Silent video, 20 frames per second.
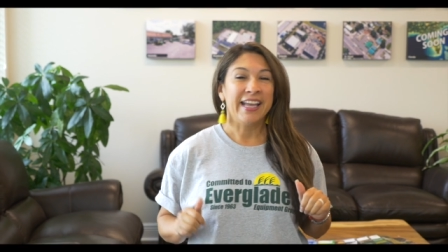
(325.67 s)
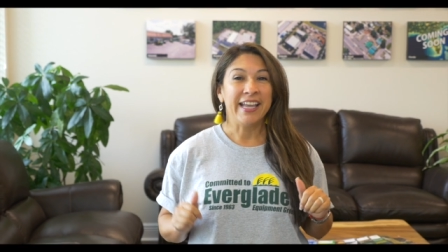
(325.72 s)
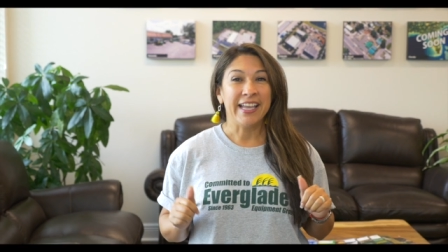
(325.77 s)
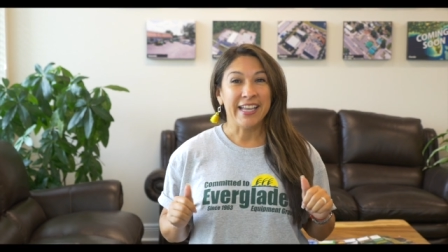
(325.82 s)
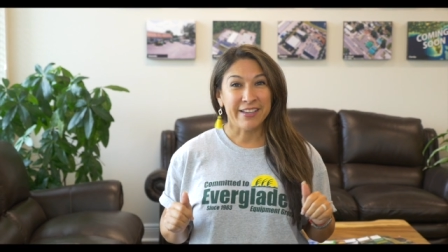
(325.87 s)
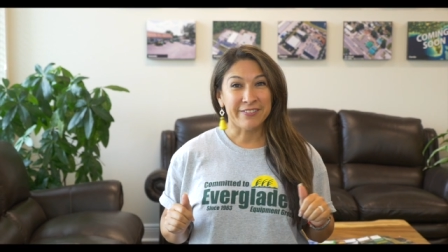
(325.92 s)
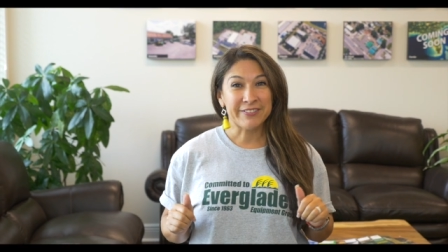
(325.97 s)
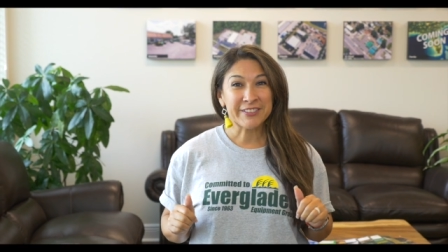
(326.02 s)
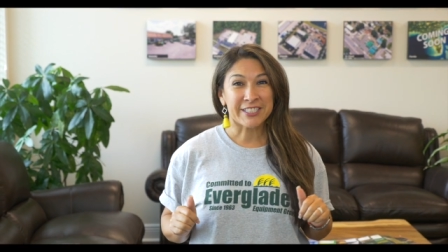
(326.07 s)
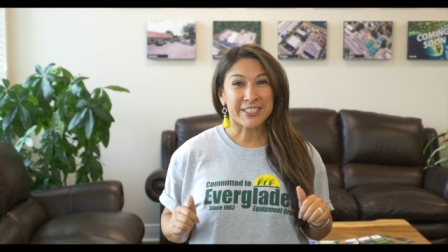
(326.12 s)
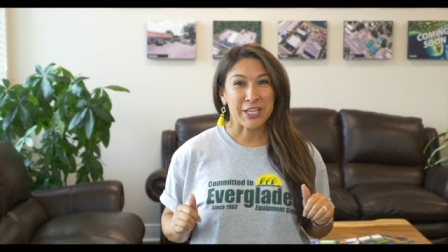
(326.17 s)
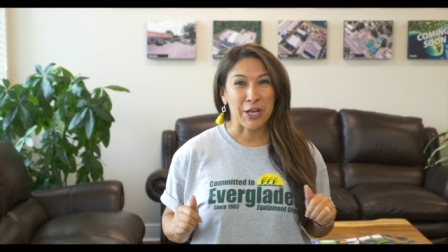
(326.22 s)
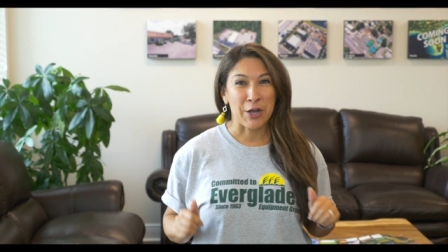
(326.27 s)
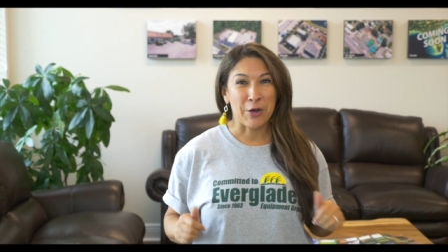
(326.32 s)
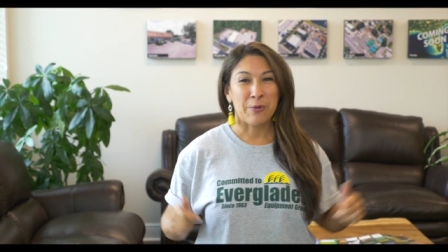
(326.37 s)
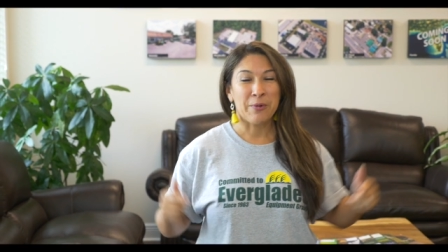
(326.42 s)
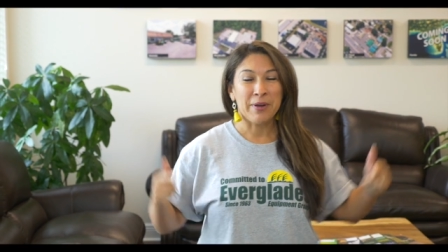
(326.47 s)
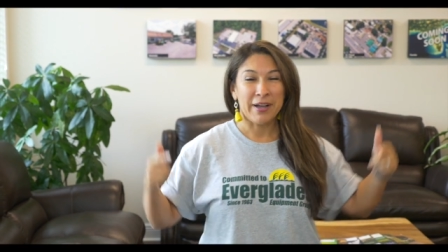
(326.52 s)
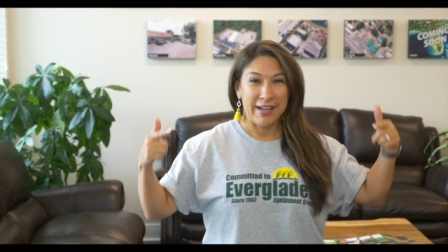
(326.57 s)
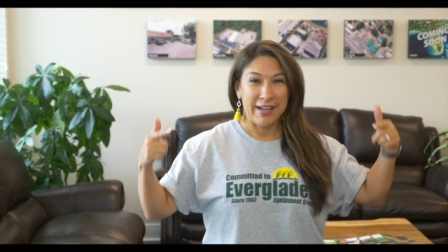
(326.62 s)
If
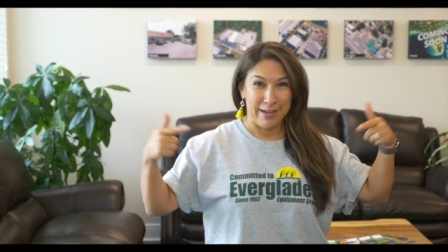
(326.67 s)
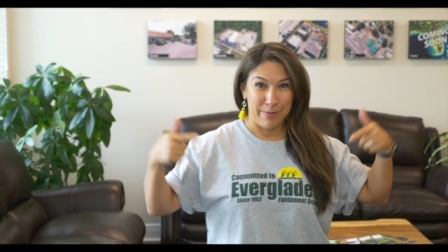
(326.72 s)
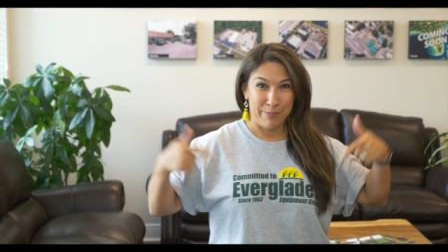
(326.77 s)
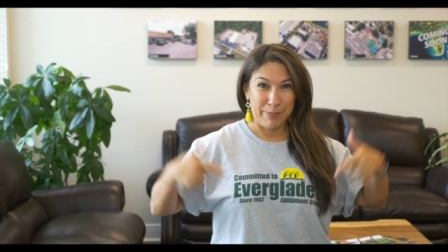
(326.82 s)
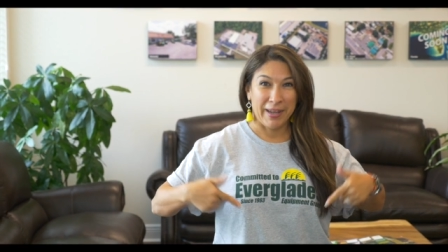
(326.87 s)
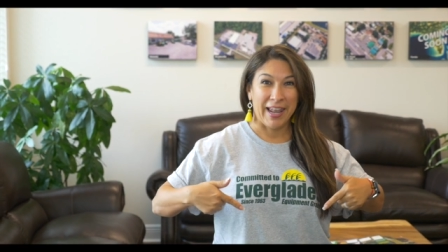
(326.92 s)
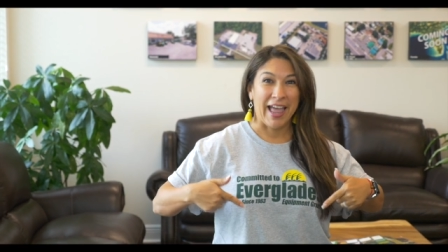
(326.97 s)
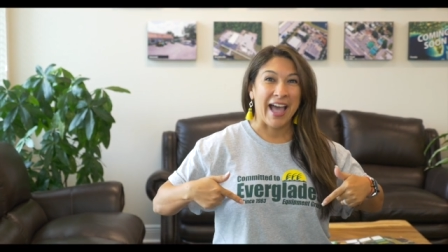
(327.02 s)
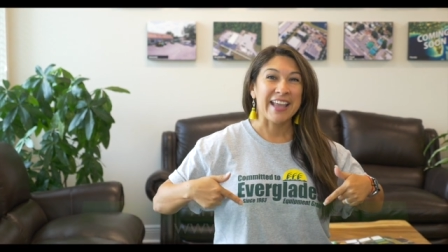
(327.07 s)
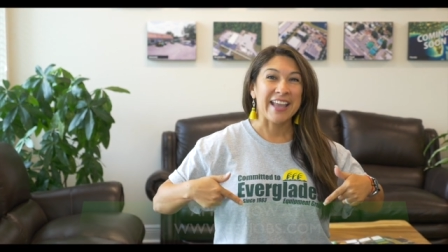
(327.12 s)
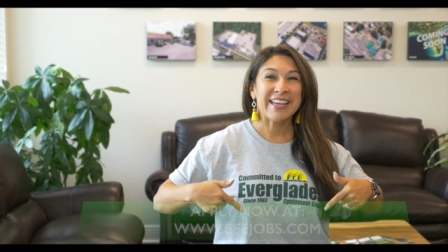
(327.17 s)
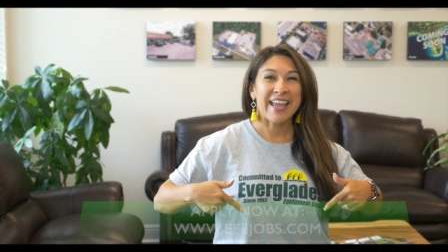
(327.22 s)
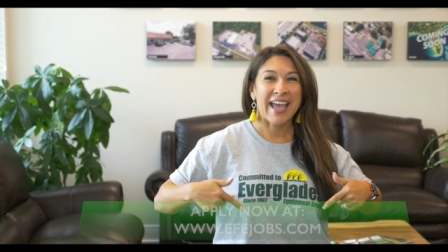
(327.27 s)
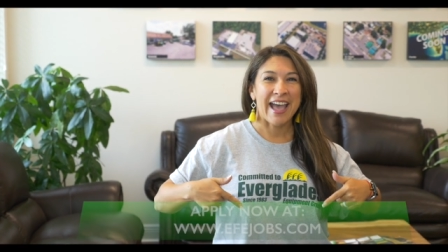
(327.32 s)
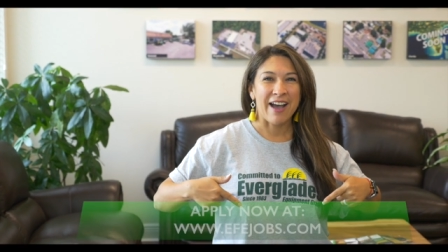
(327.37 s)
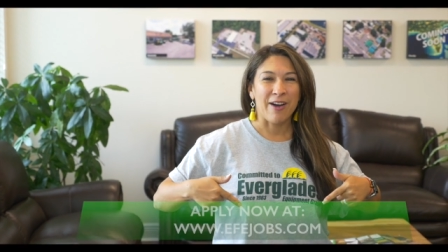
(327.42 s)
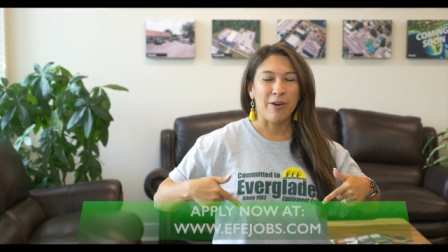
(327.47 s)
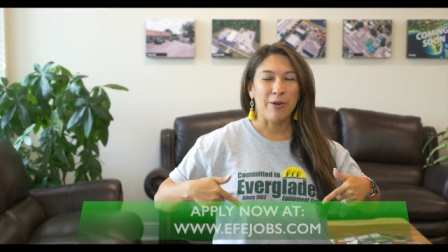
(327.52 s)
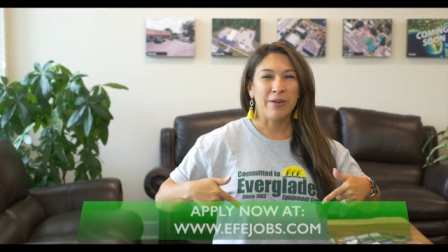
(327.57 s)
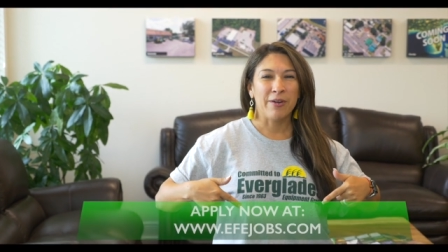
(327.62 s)
so, apply
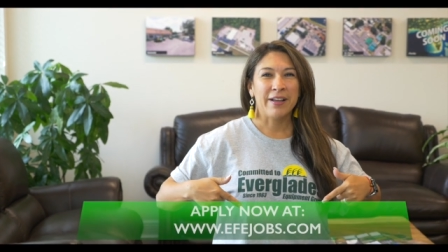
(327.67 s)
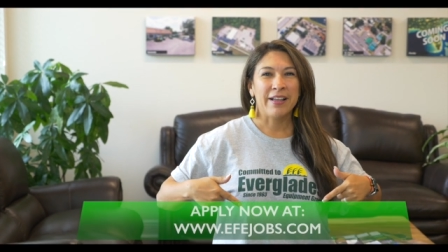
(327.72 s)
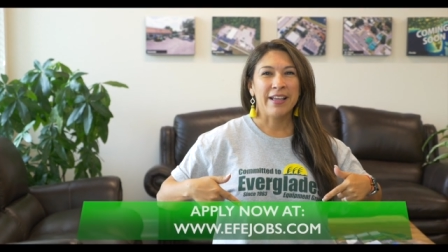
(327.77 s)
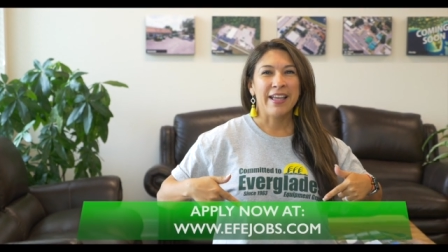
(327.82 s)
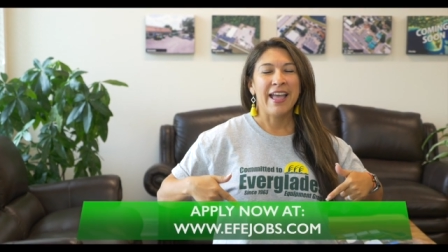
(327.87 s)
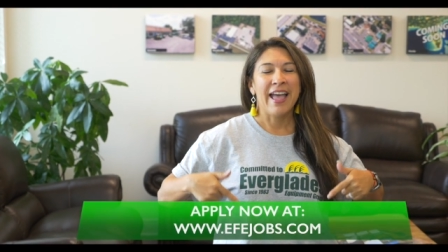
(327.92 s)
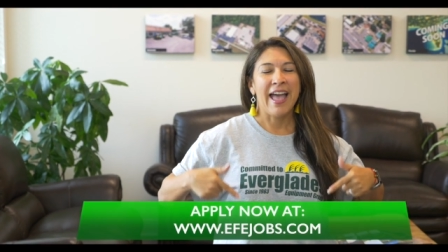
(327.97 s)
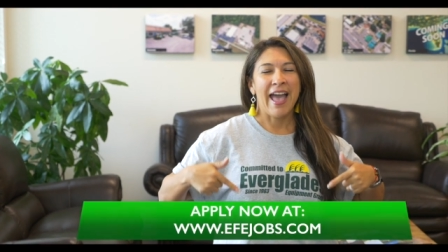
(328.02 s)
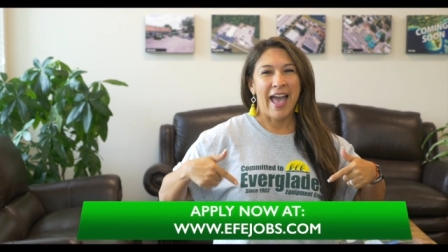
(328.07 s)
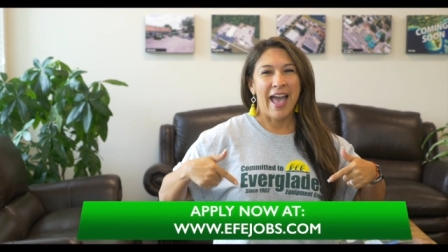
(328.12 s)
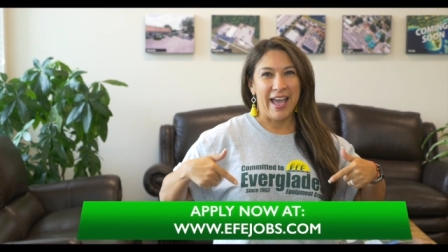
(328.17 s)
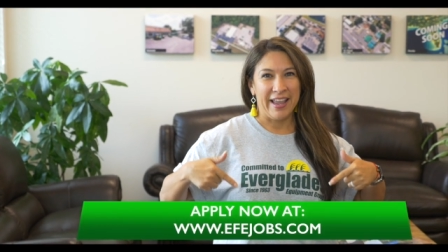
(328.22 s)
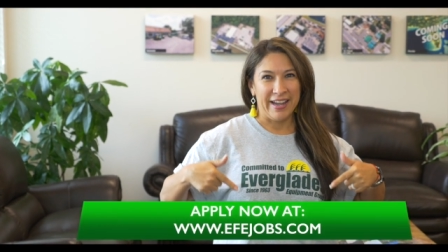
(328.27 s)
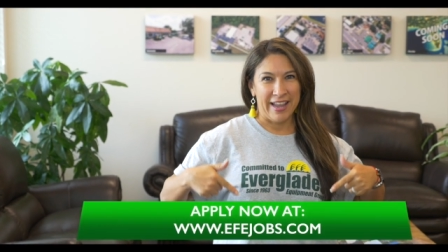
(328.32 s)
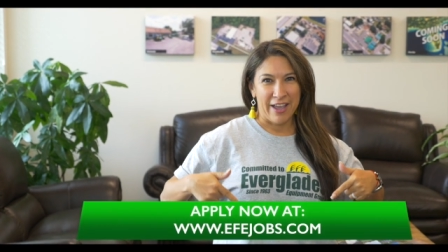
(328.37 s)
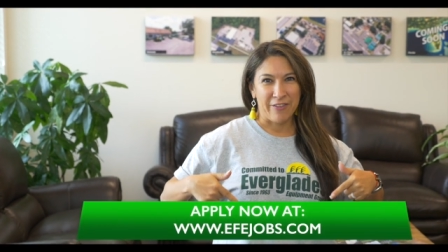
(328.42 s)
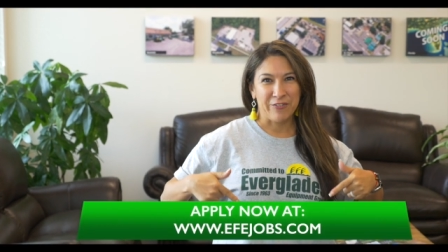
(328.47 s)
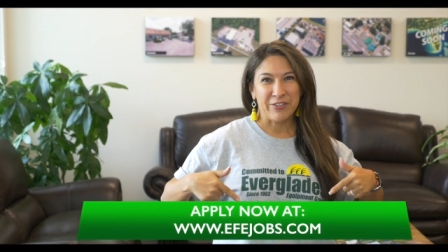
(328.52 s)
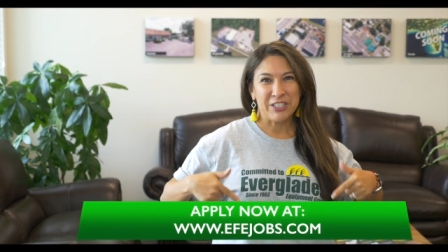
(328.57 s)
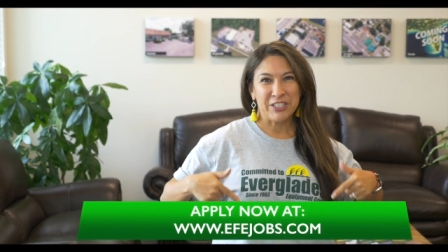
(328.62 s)
now at
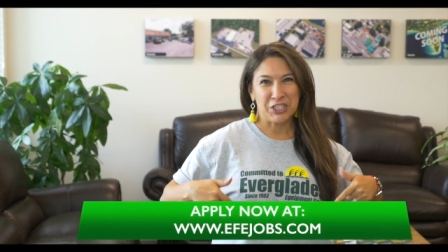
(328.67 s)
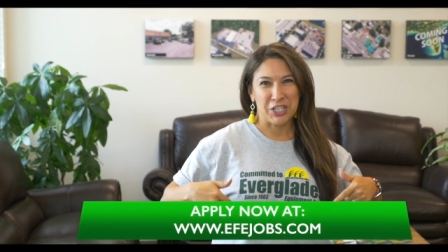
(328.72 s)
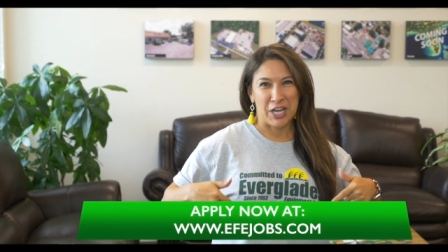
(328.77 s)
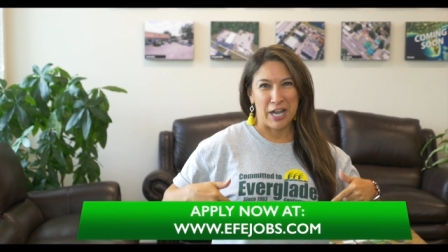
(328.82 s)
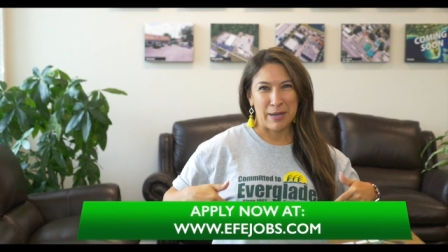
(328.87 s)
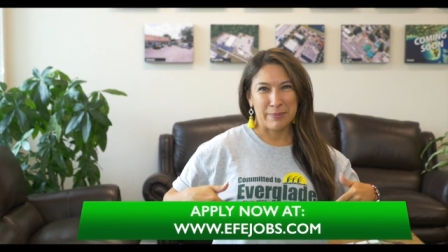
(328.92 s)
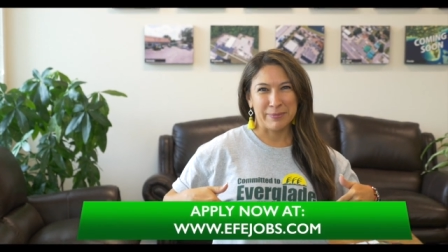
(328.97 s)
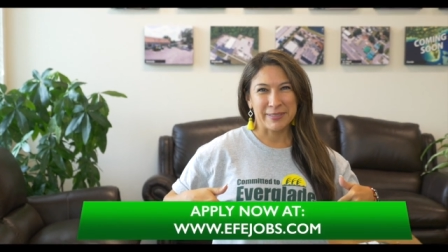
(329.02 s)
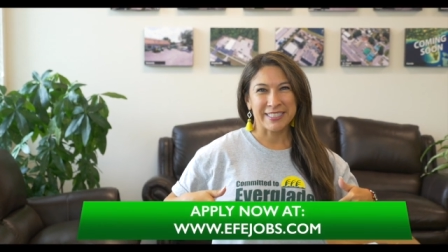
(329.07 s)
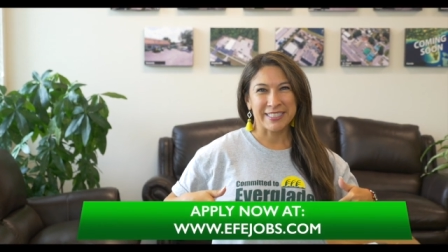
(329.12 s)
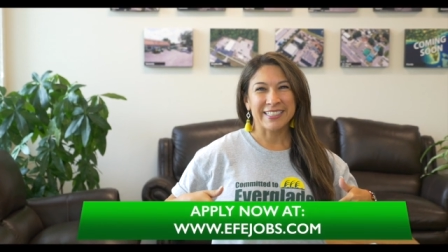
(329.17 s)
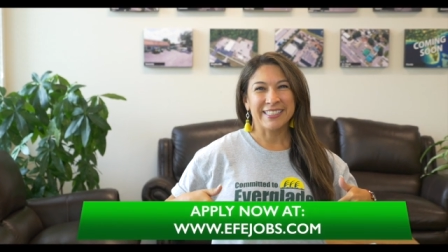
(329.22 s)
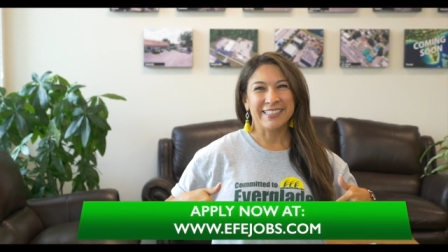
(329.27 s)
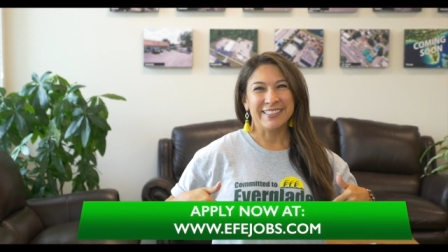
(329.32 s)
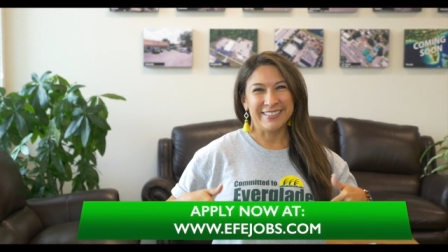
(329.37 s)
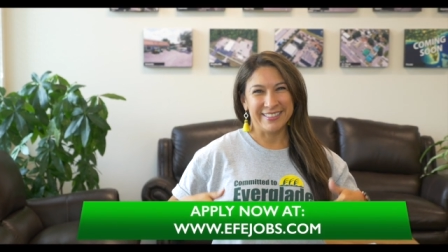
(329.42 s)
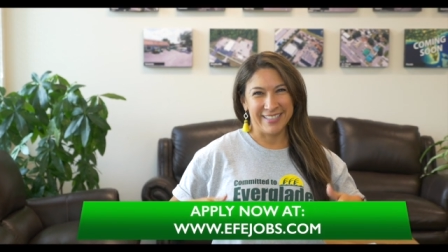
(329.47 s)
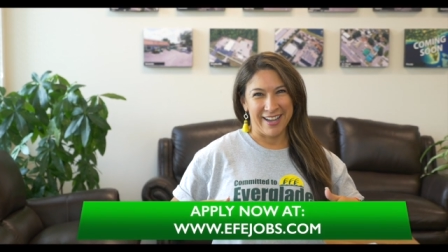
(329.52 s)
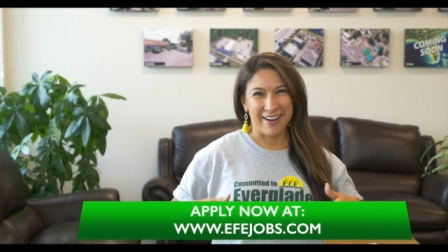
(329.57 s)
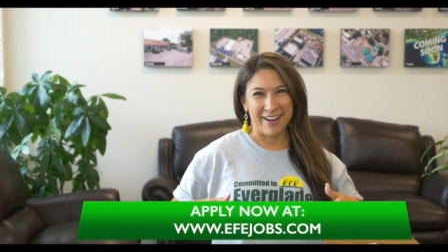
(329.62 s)

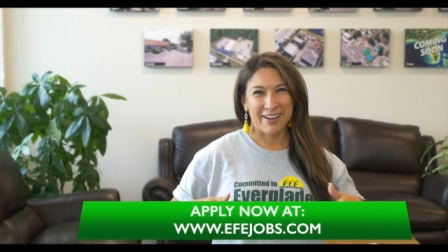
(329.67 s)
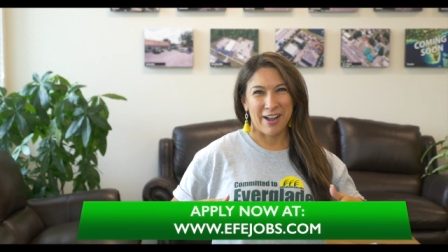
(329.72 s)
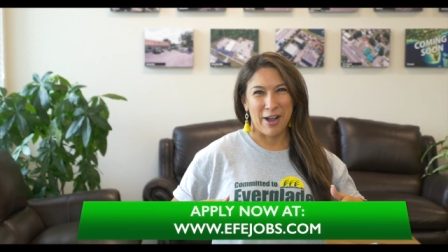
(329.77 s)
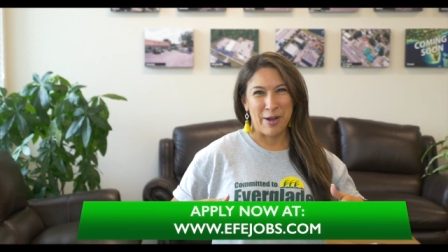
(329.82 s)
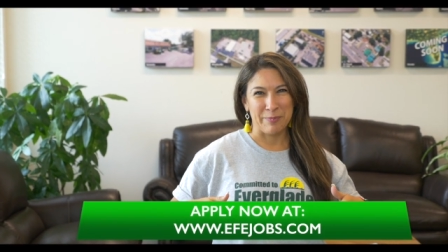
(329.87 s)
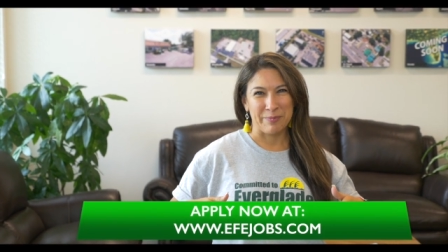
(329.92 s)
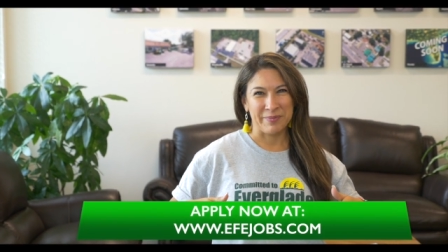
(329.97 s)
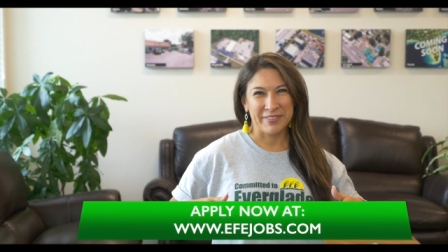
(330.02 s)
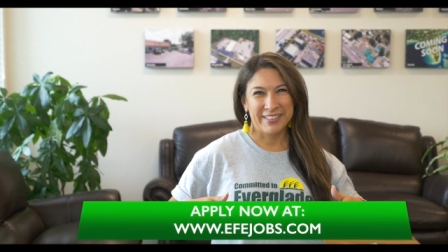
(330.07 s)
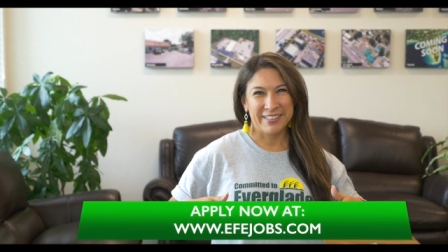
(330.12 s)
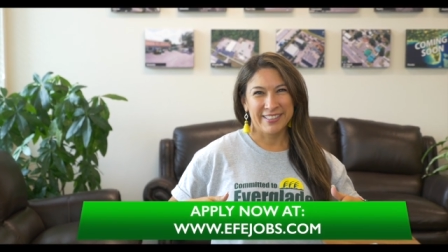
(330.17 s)
effiejobs.com.